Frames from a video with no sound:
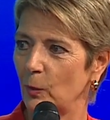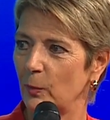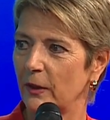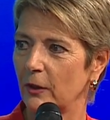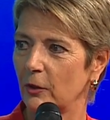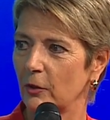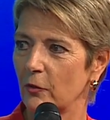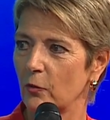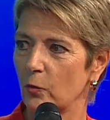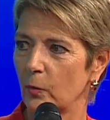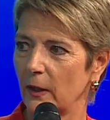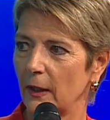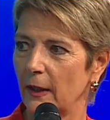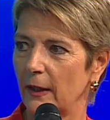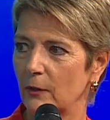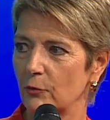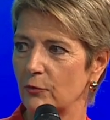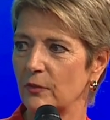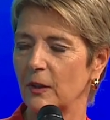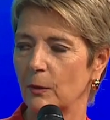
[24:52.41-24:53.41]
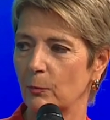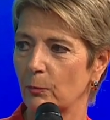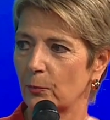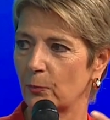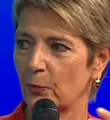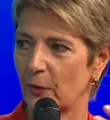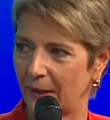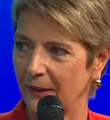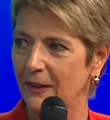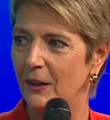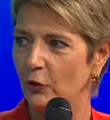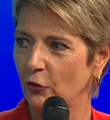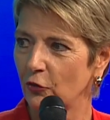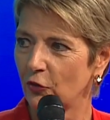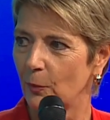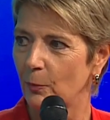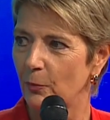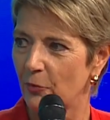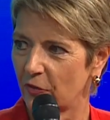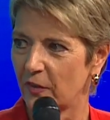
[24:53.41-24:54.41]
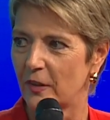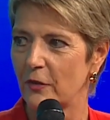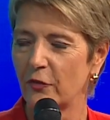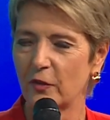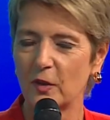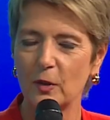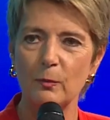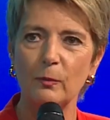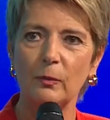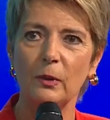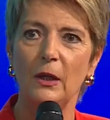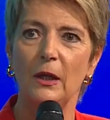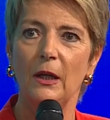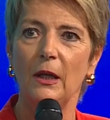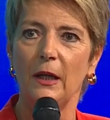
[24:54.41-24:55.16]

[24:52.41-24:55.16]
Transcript: because we have the apprenticeship system